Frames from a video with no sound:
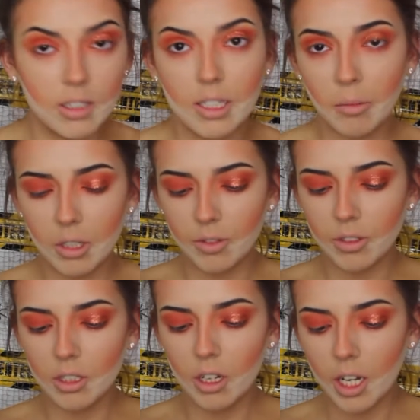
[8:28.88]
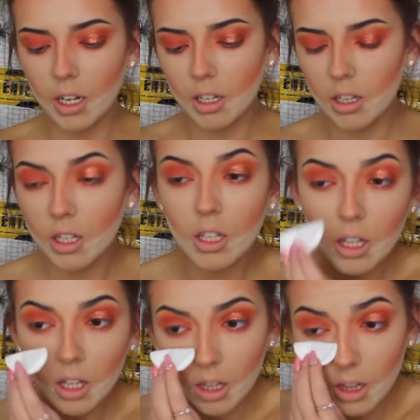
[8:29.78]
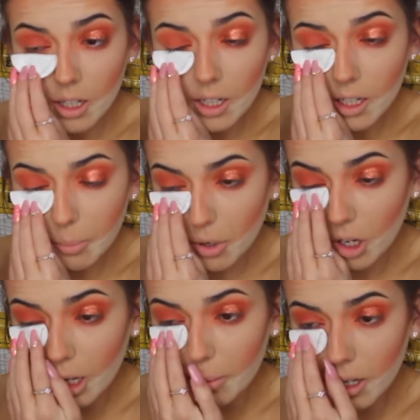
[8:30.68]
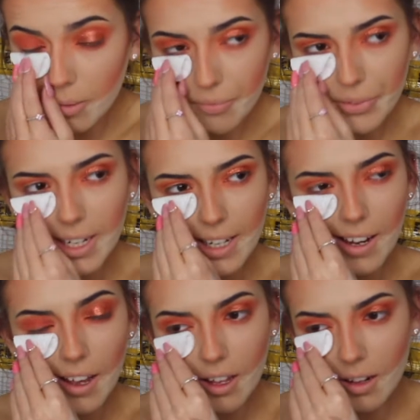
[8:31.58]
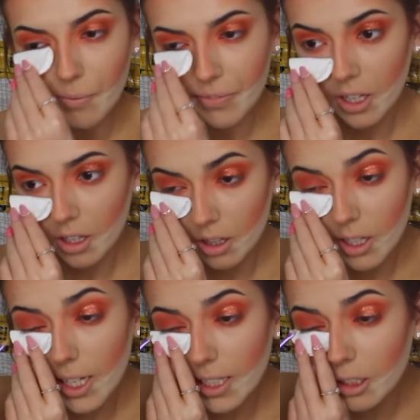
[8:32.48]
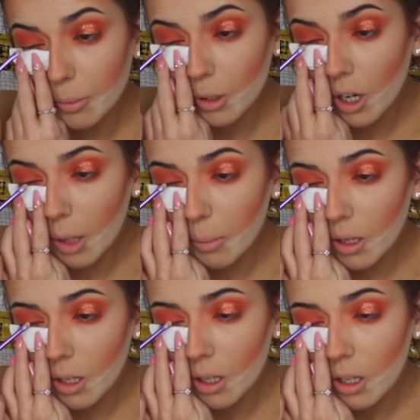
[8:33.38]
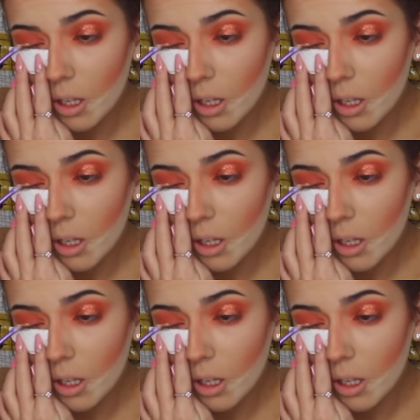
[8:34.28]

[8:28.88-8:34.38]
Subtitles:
the same with the other side. The glitter primer, the glitter primer.